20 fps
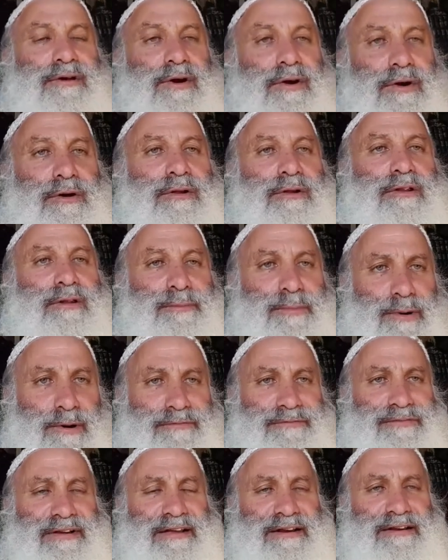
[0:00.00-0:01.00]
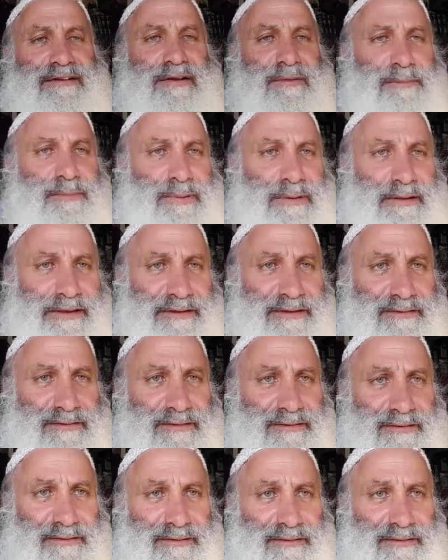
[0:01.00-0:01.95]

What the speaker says: whole and perfect and complete,